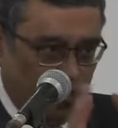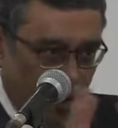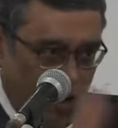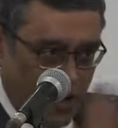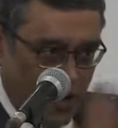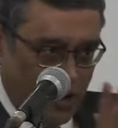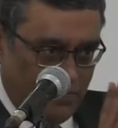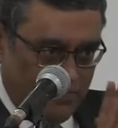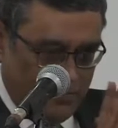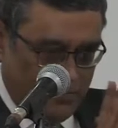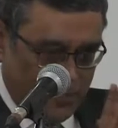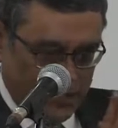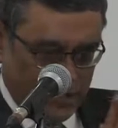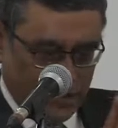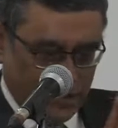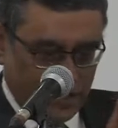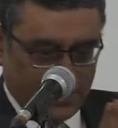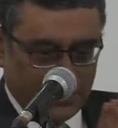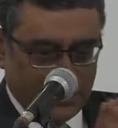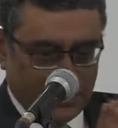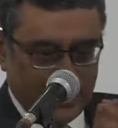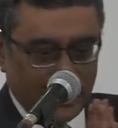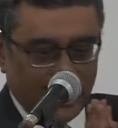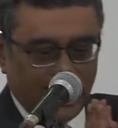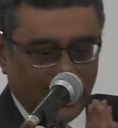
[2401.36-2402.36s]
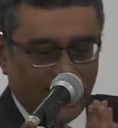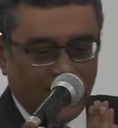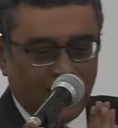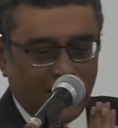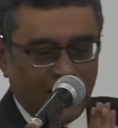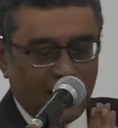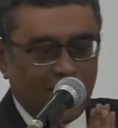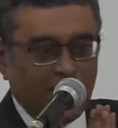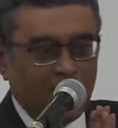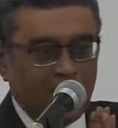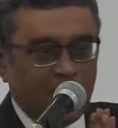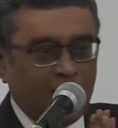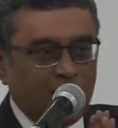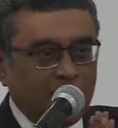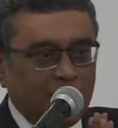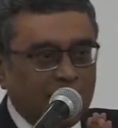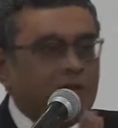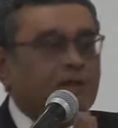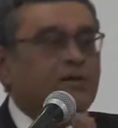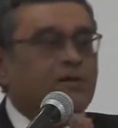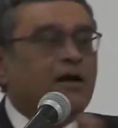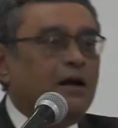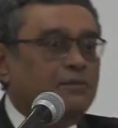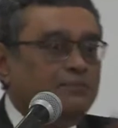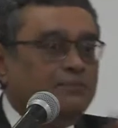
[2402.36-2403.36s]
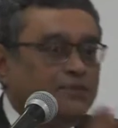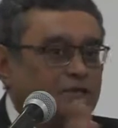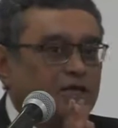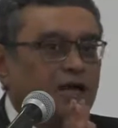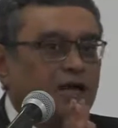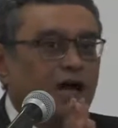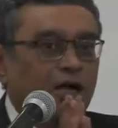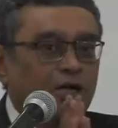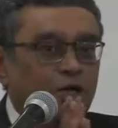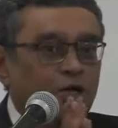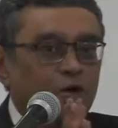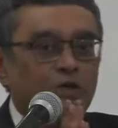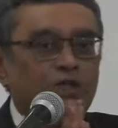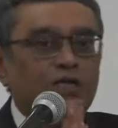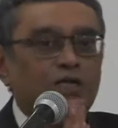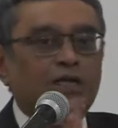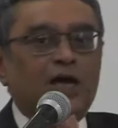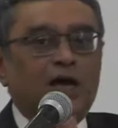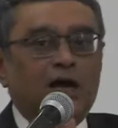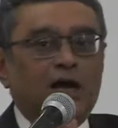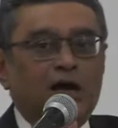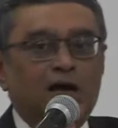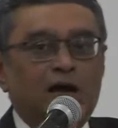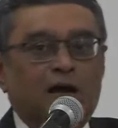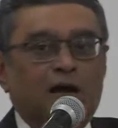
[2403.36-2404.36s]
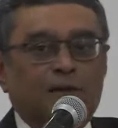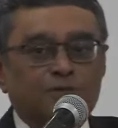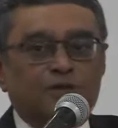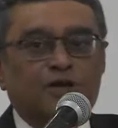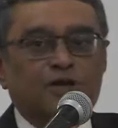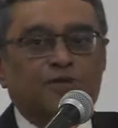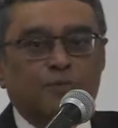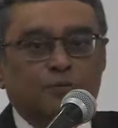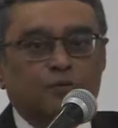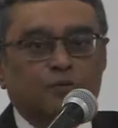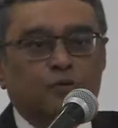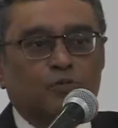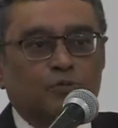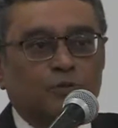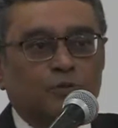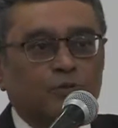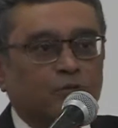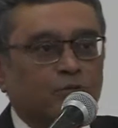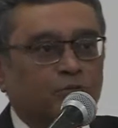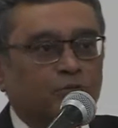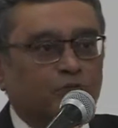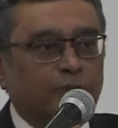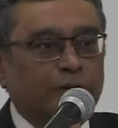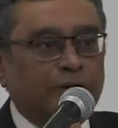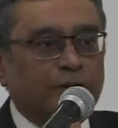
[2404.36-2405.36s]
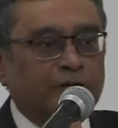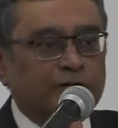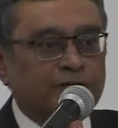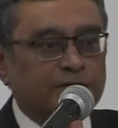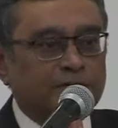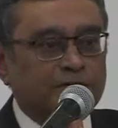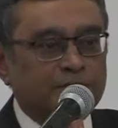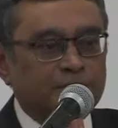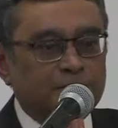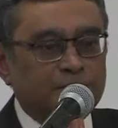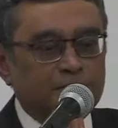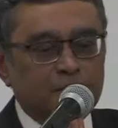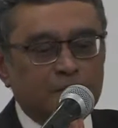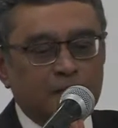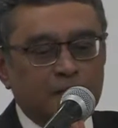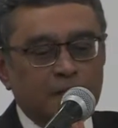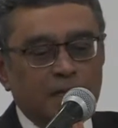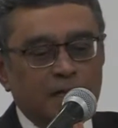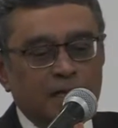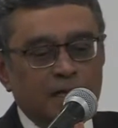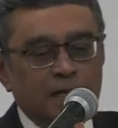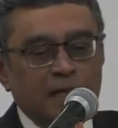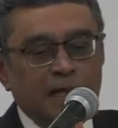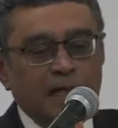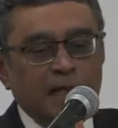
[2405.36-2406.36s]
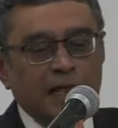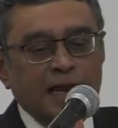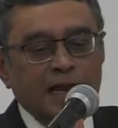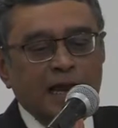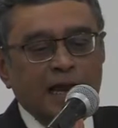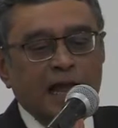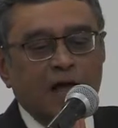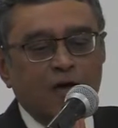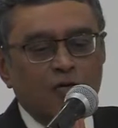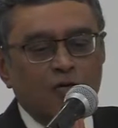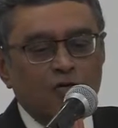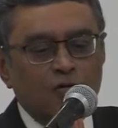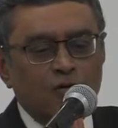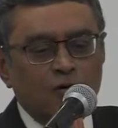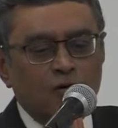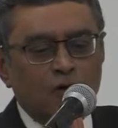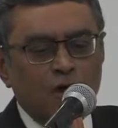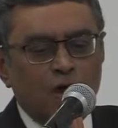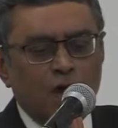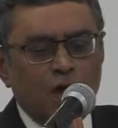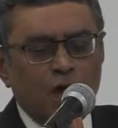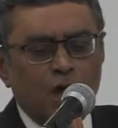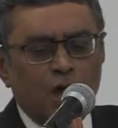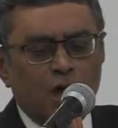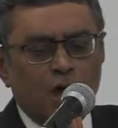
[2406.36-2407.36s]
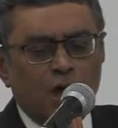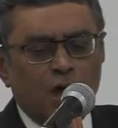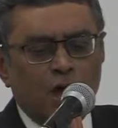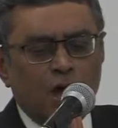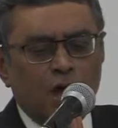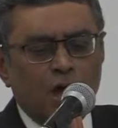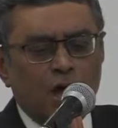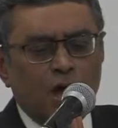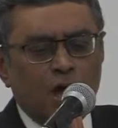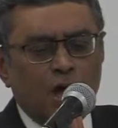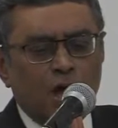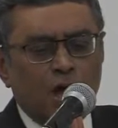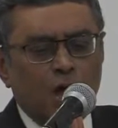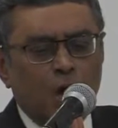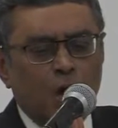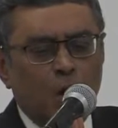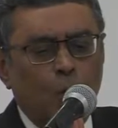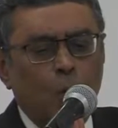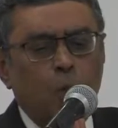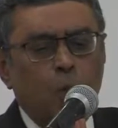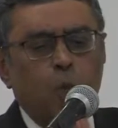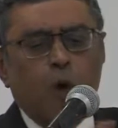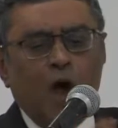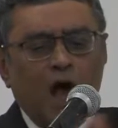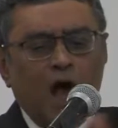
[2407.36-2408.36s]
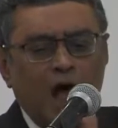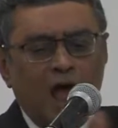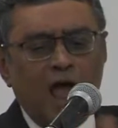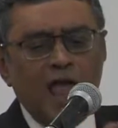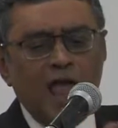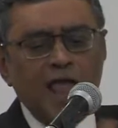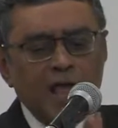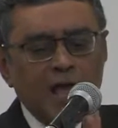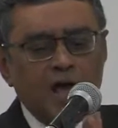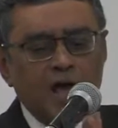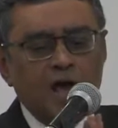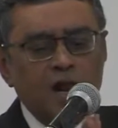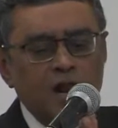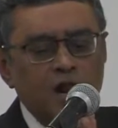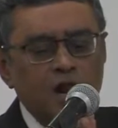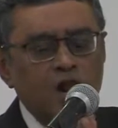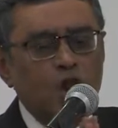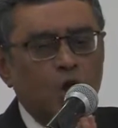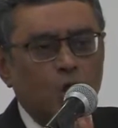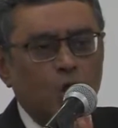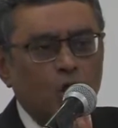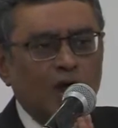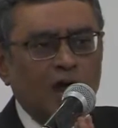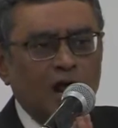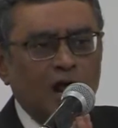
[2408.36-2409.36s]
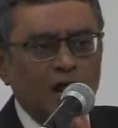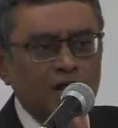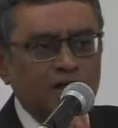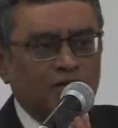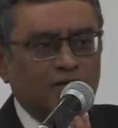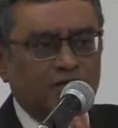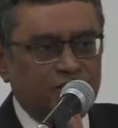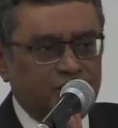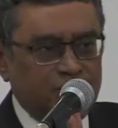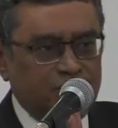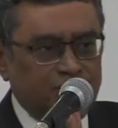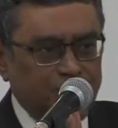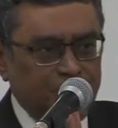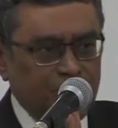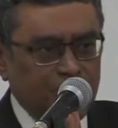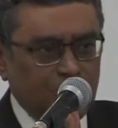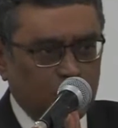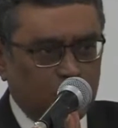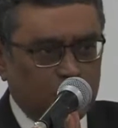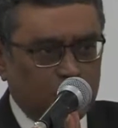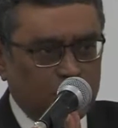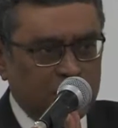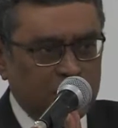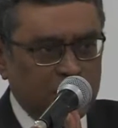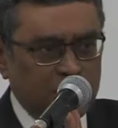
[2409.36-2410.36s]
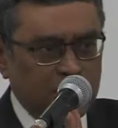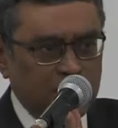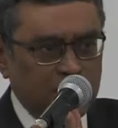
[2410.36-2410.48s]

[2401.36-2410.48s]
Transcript: one particular thing, the, Ram, the Ayodhya Ram Janmabhoomi movement. Now, why a local dispute